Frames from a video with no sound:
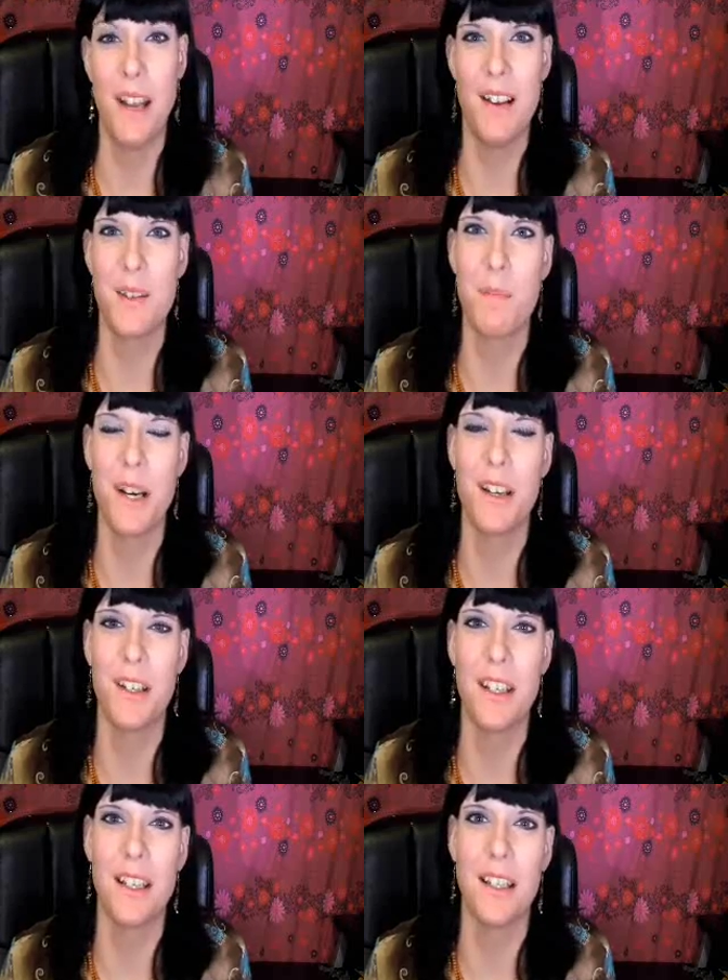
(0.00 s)
I was a pretty
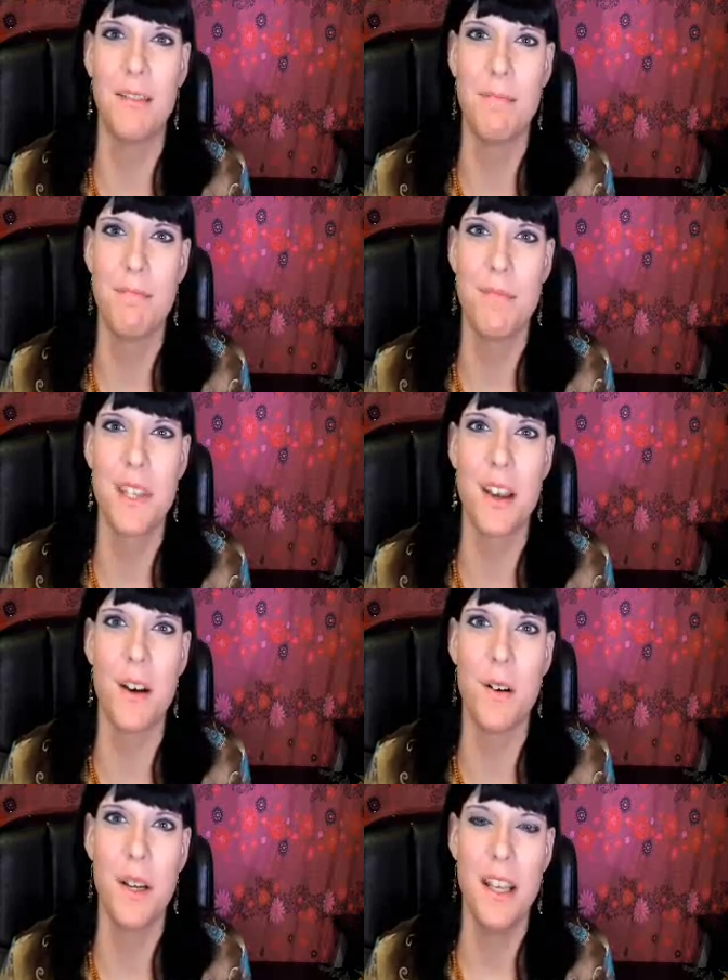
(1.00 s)
good kid,
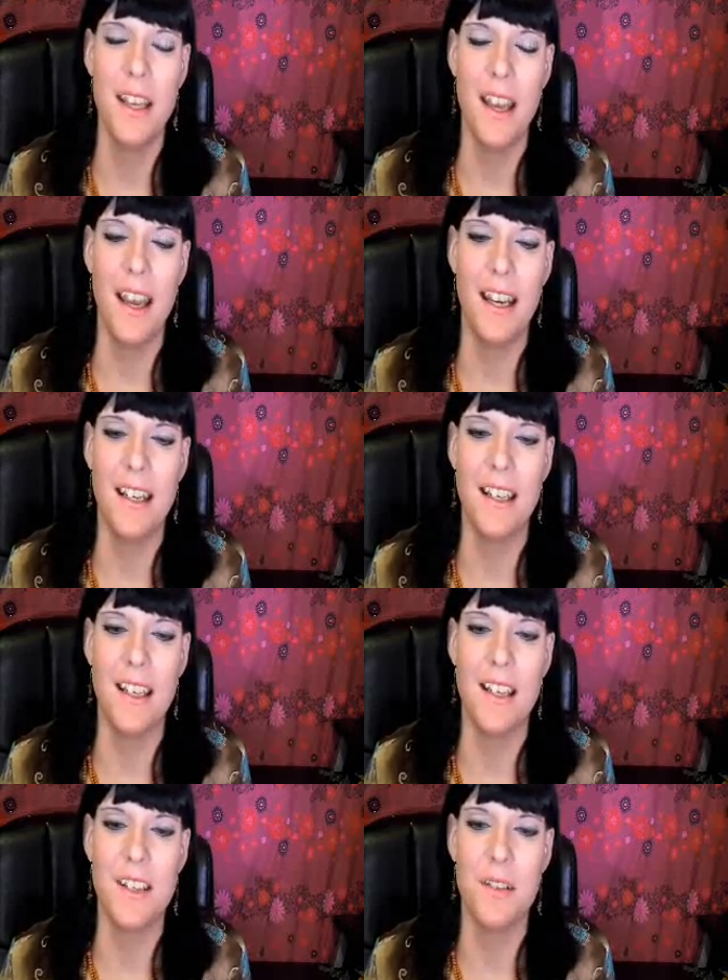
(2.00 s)
so I didn't get
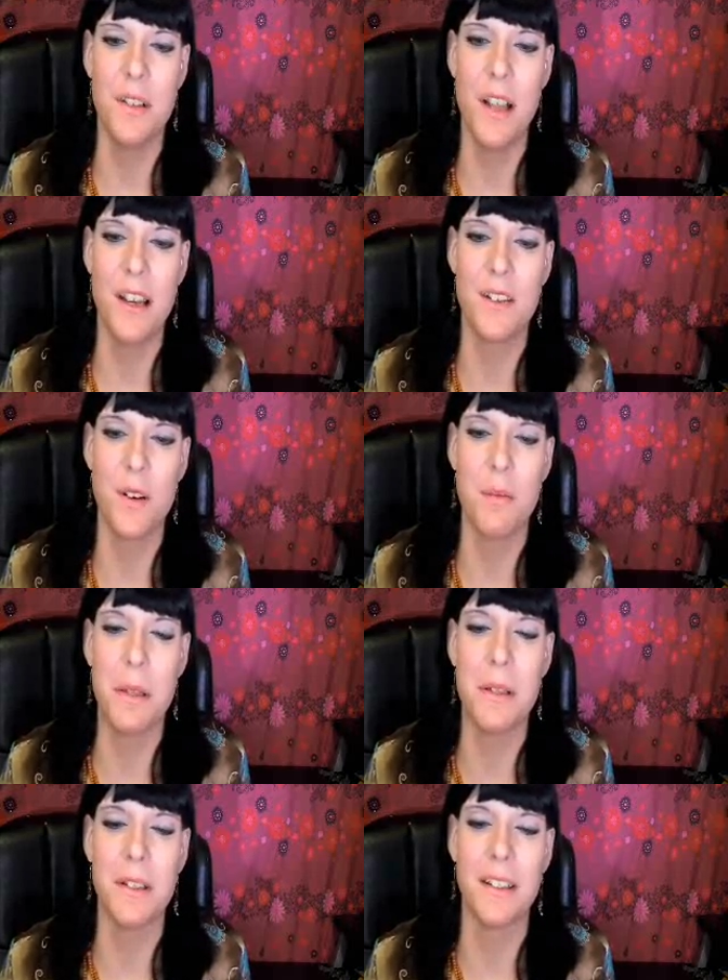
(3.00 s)
into a lot of
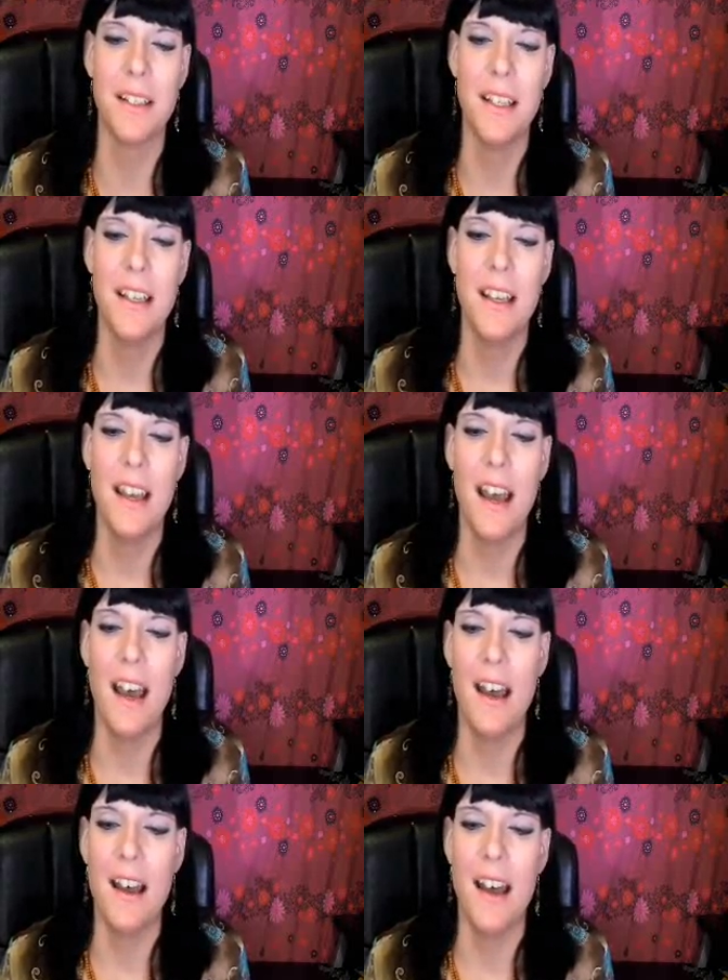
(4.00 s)
trouble, and
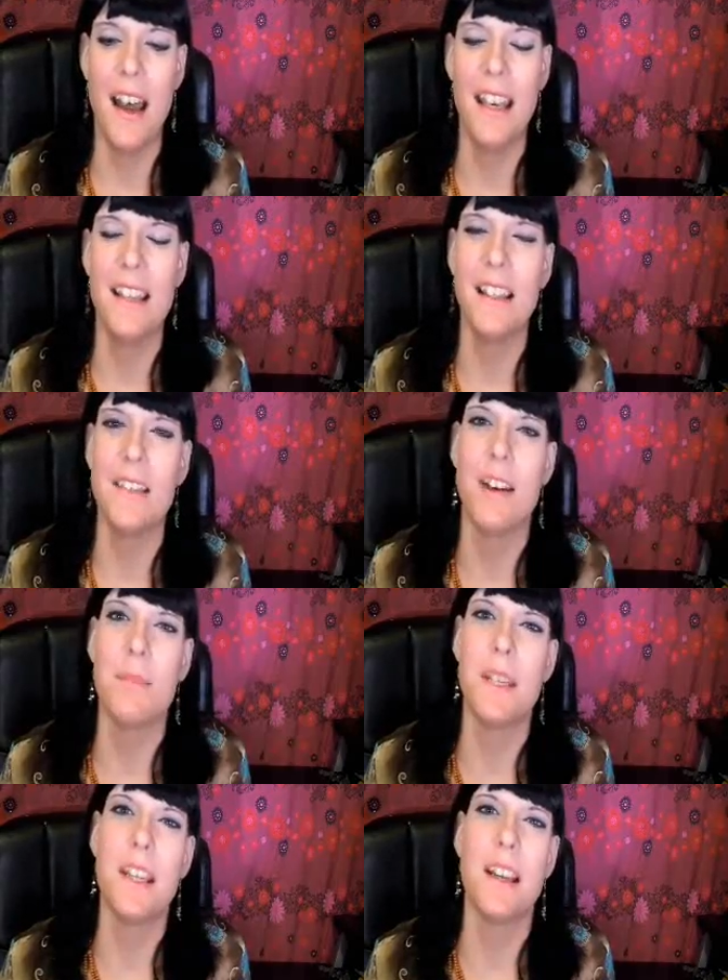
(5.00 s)
I didn't live
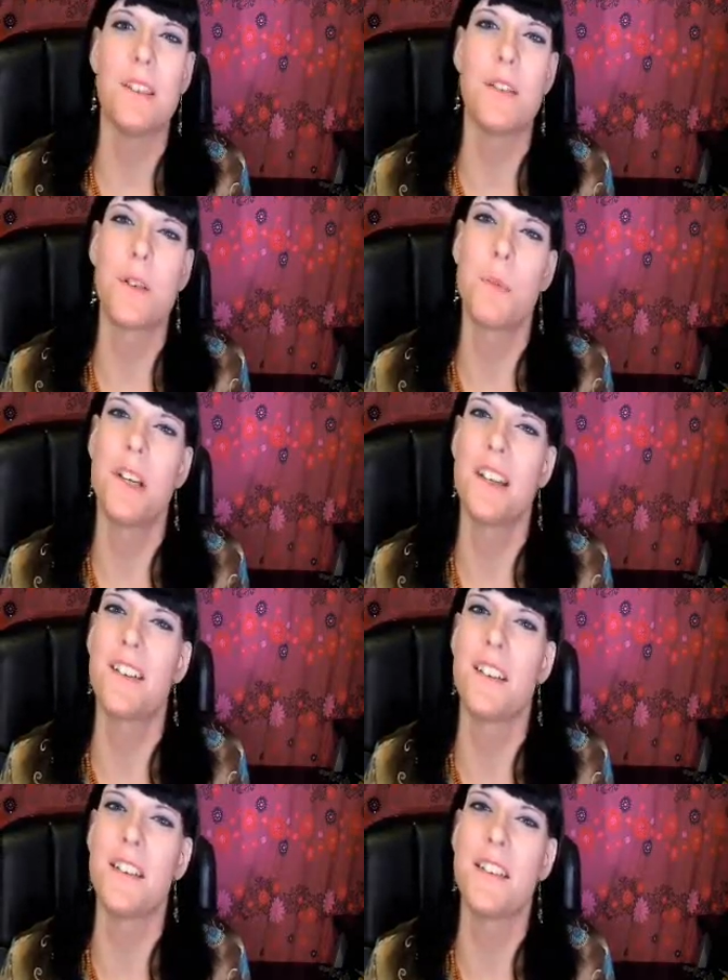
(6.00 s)
up to the elders'
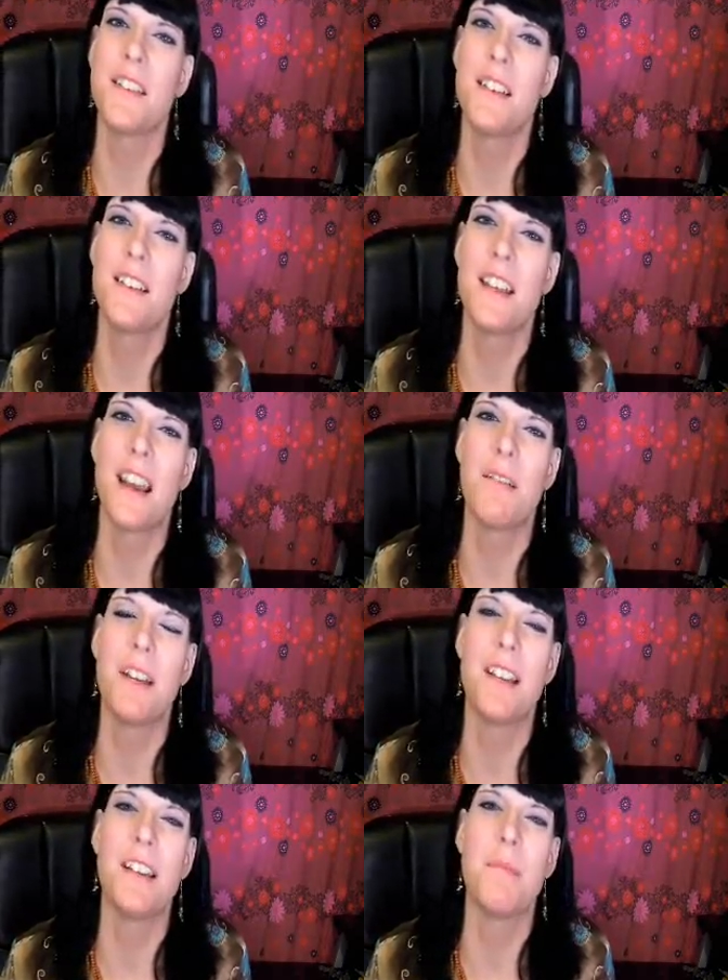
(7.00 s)
predictions that I
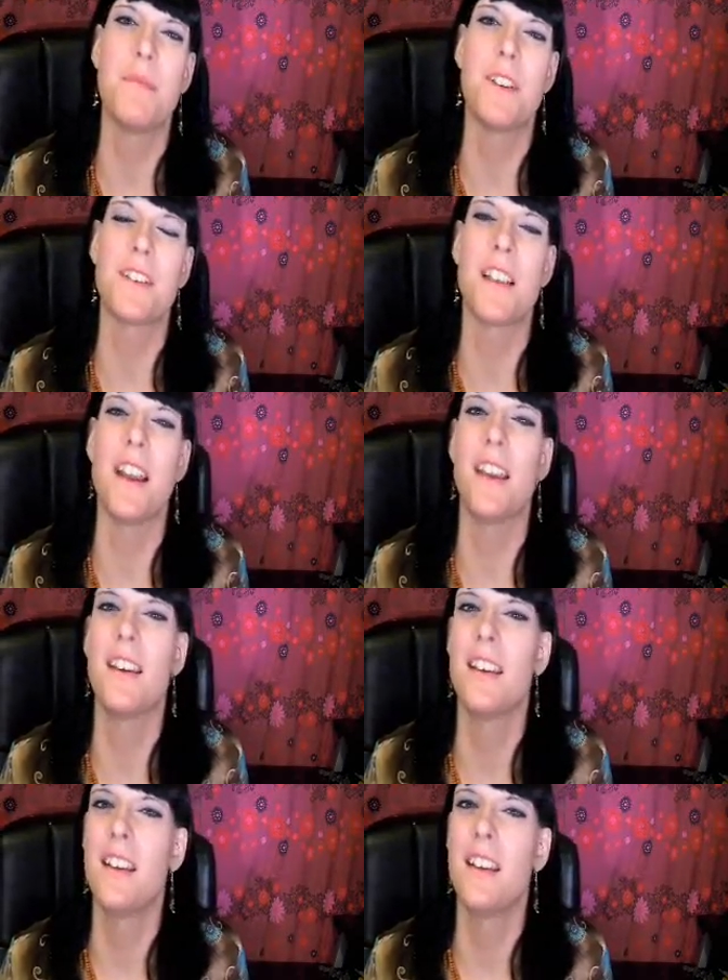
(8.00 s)
would end up just like